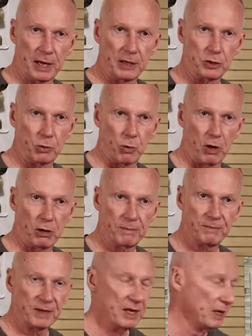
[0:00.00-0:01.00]
behind your wall,
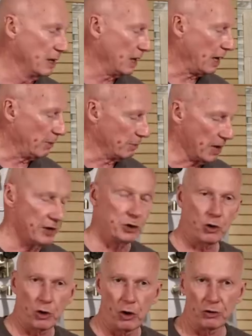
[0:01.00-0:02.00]

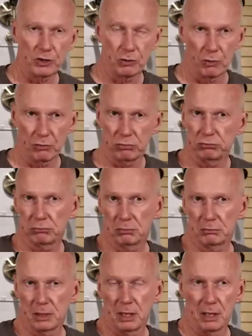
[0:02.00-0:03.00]
and you can also,
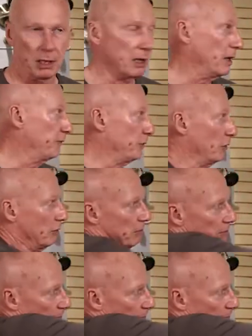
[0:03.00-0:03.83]
if your